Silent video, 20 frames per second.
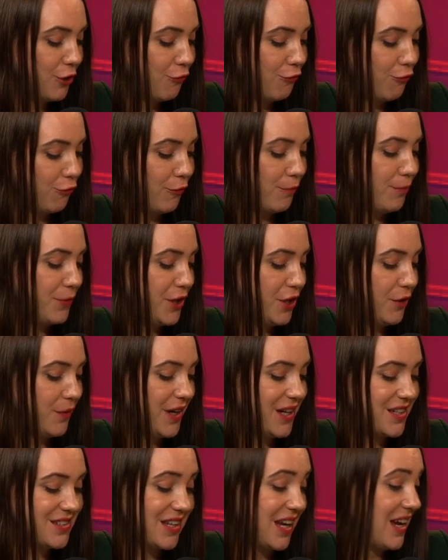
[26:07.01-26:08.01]
from the
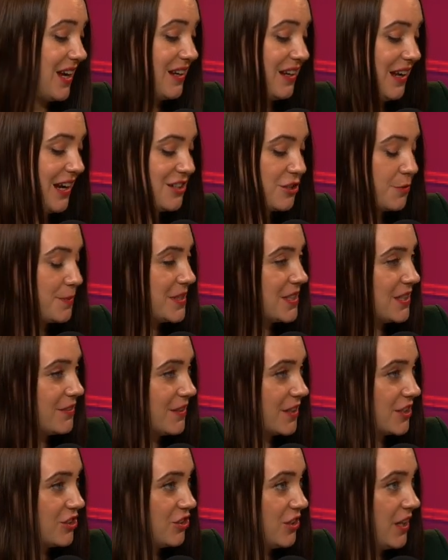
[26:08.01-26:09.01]
US and
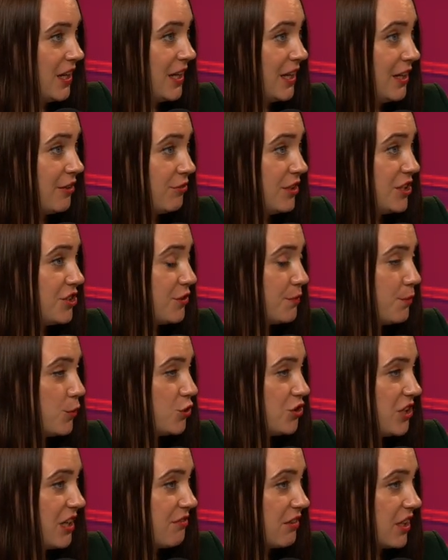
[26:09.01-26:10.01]
Asia-Pacific region more
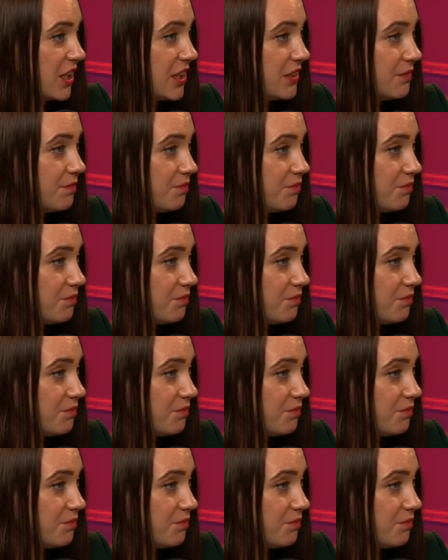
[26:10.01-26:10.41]
generally?